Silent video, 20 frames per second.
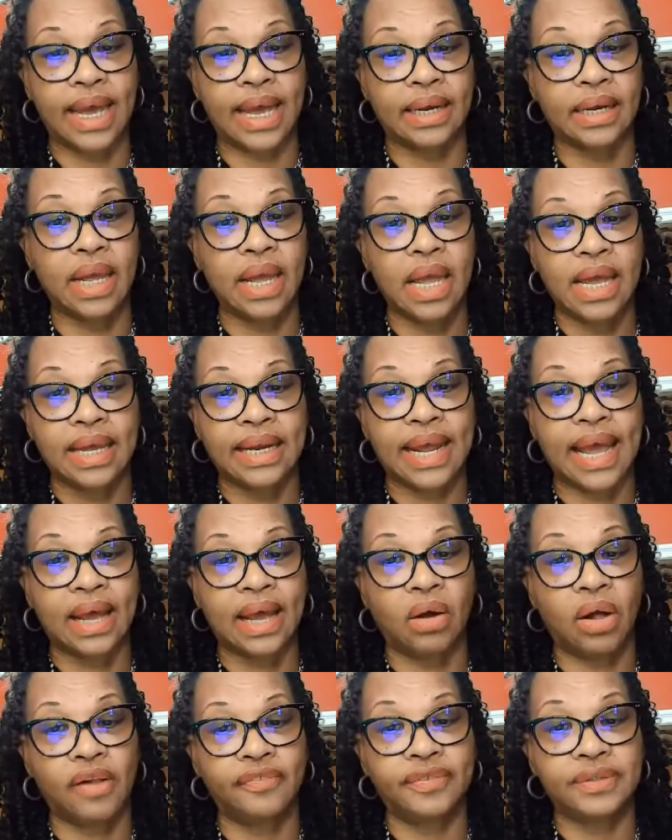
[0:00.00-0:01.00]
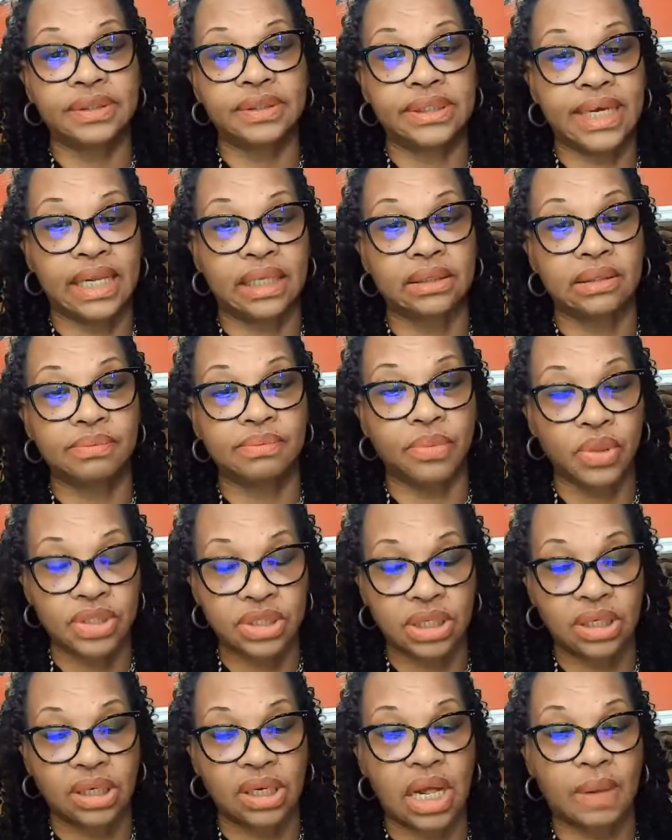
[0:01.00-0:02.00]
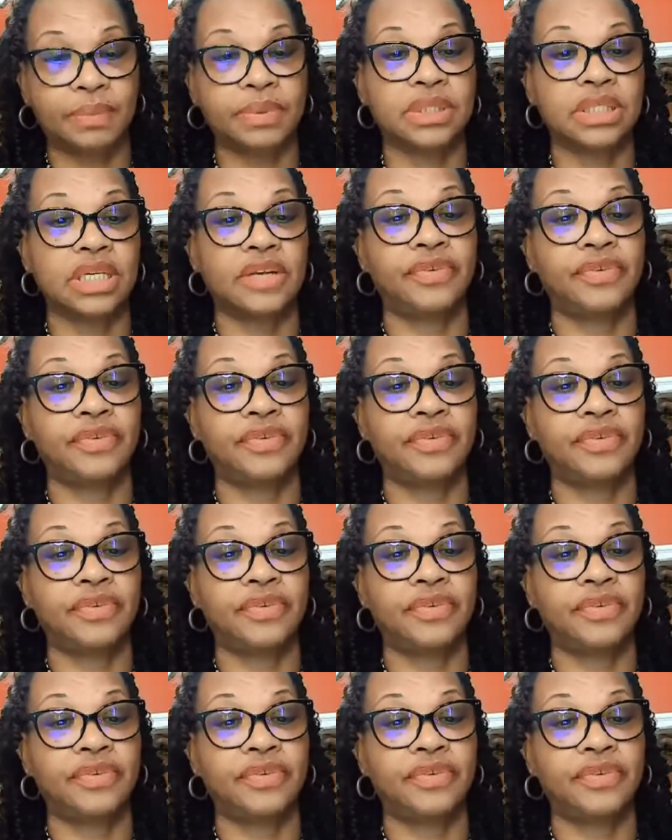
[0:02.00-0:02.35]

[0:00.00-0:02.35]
And I often tell most of the couples,